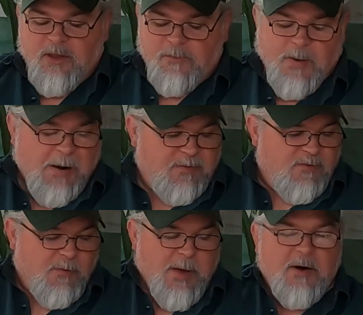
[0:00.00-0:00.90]
with these pipes.
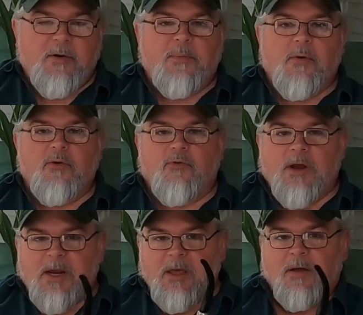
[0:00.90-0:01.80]
If I'm out on the porch
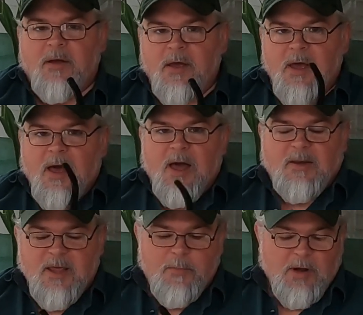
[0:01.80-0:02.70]
reading, I
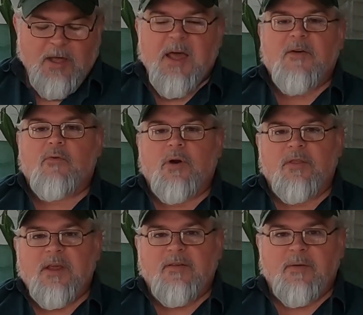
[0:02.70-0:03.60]
typically have one of
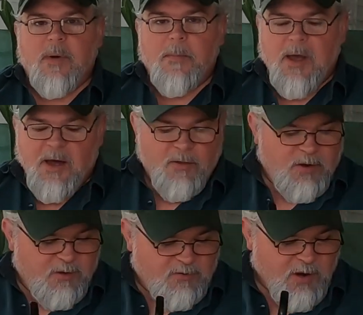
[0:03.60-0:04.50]
these in my mouth.
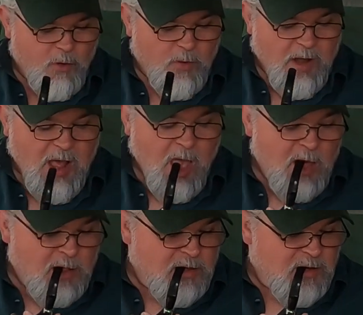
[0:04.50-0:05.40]
So
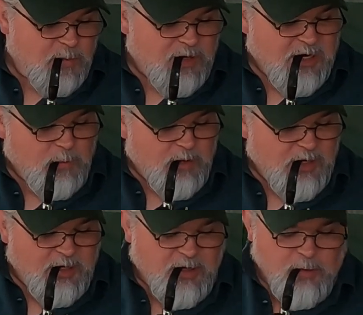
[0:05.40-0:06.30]
what I
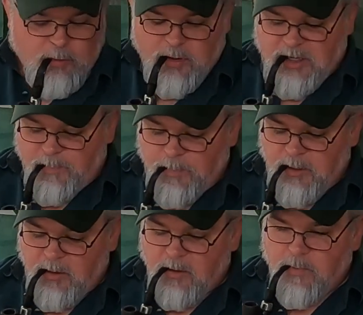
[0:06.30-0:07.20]
wanted to
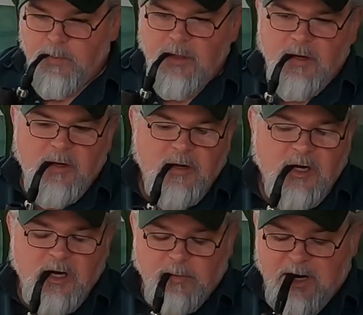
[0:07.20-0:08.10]

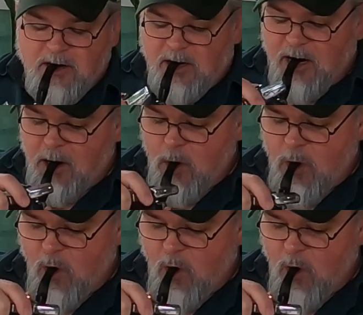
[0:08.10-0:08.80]
talk about today